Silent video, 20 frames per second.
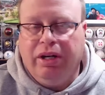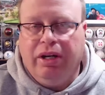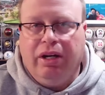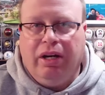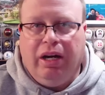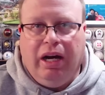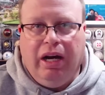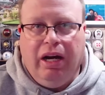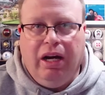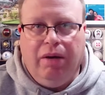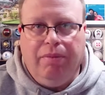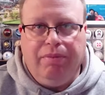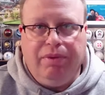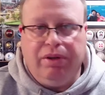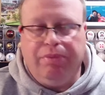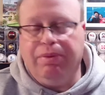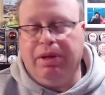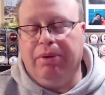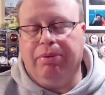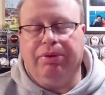You'll
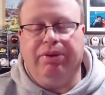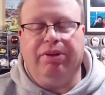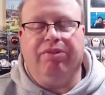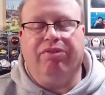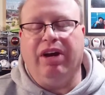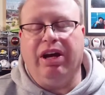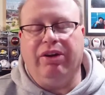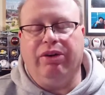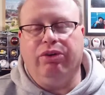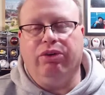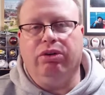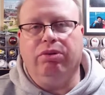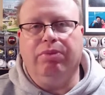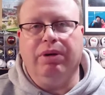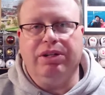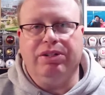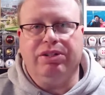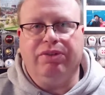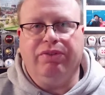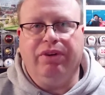be able to find a whole
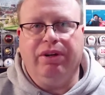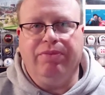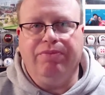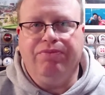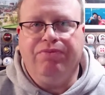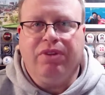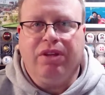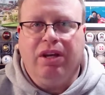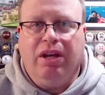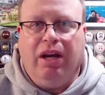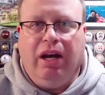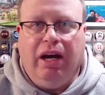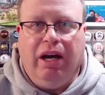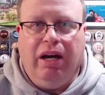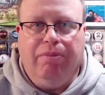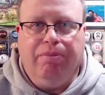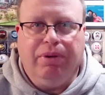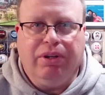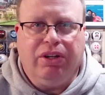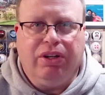bunch of them.
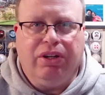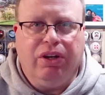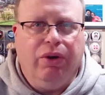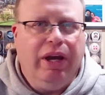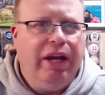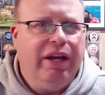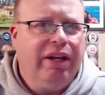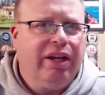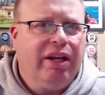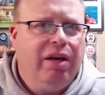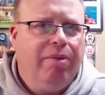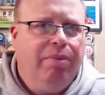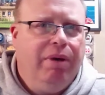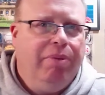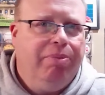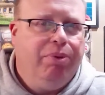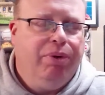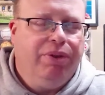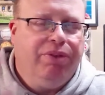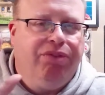But go ahead and come
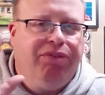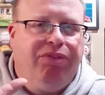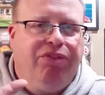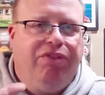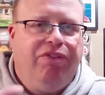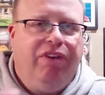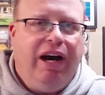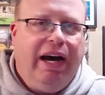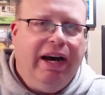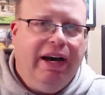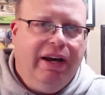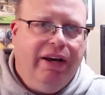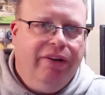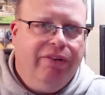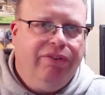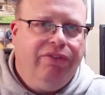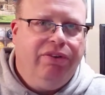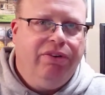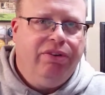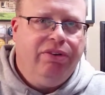up with
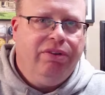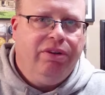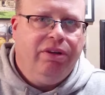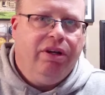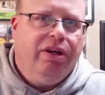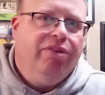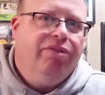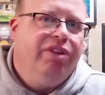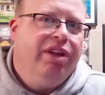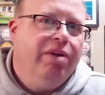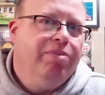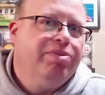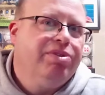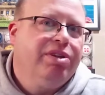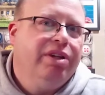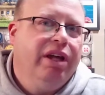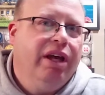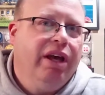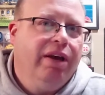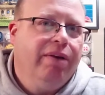5 of them
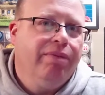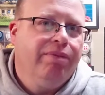today.